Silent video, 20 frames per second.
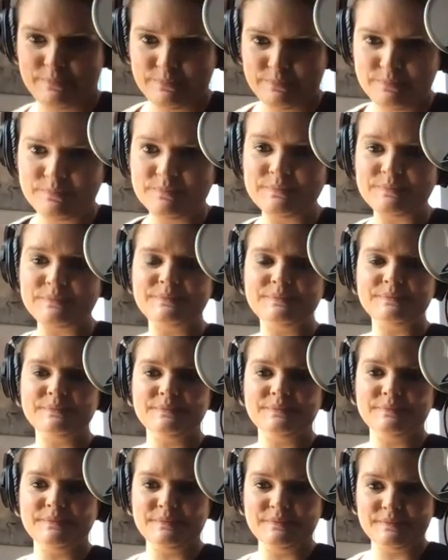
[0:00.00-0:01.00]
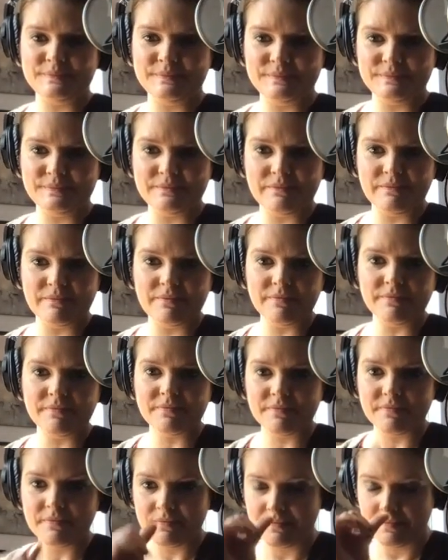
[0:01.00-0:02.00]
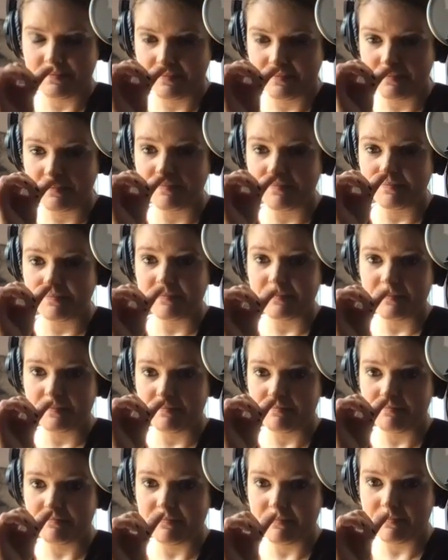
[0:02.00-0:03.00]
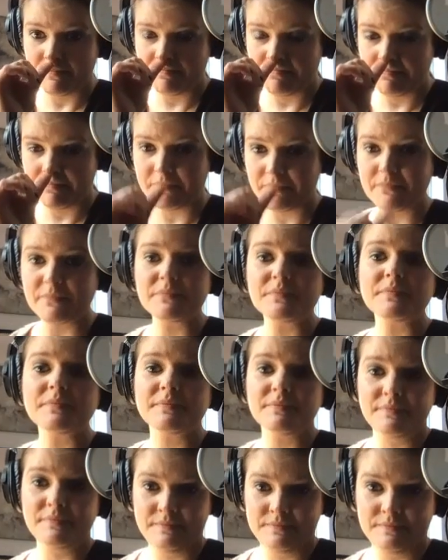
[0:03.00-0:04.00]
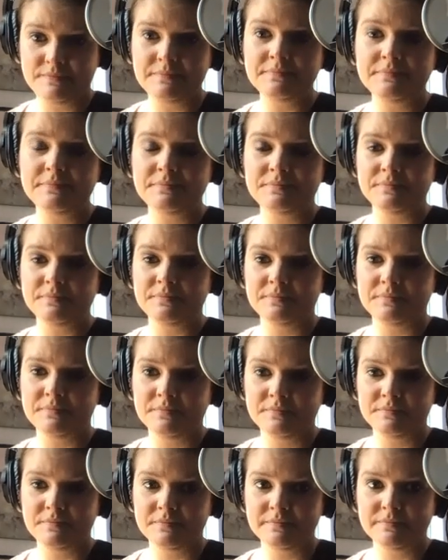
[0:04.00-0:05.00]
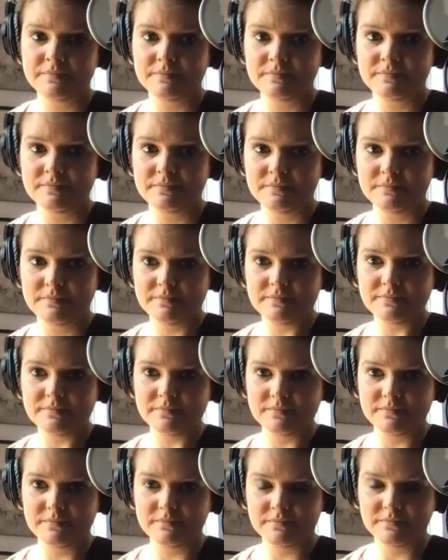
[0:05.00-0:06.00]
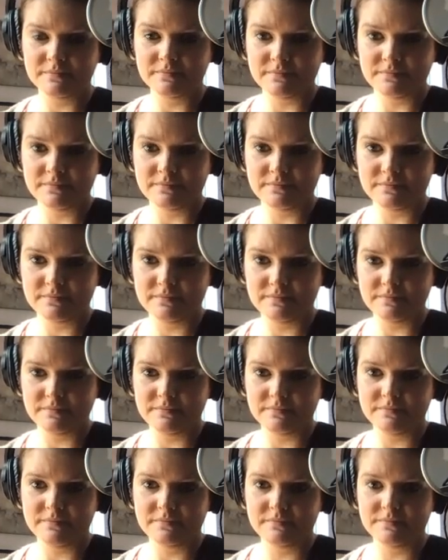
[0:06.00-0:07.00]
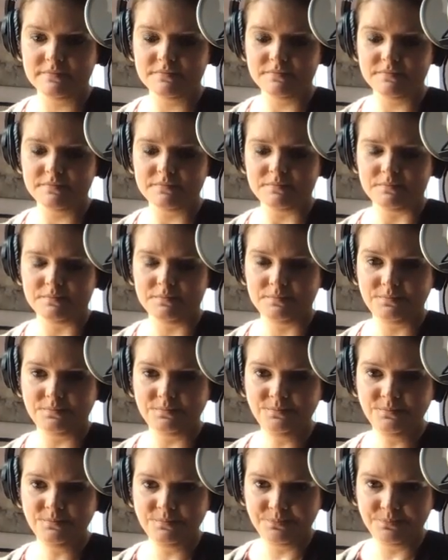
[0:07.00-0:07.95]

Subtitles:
(silent)